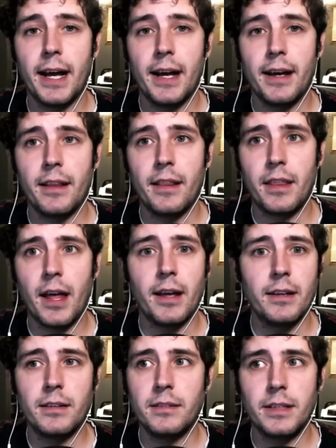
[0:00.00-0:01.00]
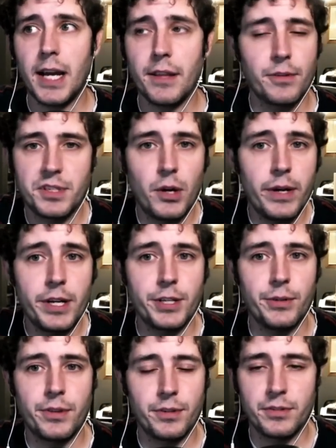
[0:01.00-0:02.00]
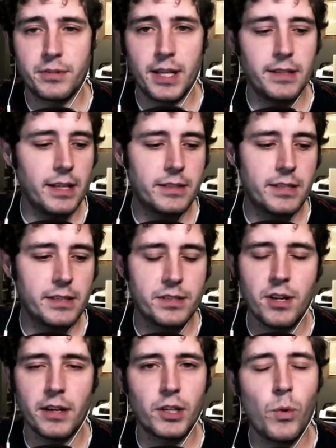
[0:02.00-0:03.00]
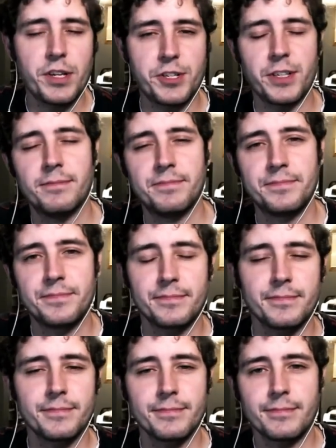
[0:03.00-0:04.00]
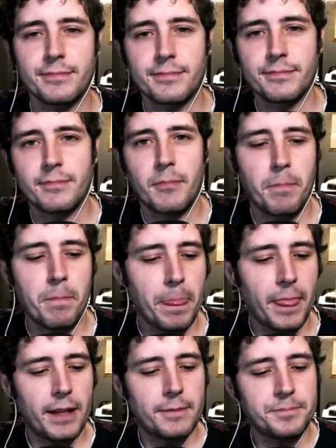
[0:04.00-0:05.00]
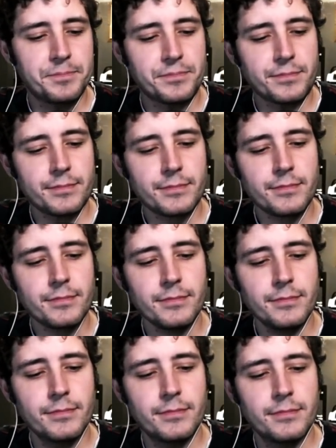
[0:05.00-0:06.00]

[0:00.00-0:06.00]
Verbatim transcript: Yeah. Uh, uh, then yeah, there's no issue. There, it, it's it's not a question. But but in in the minds of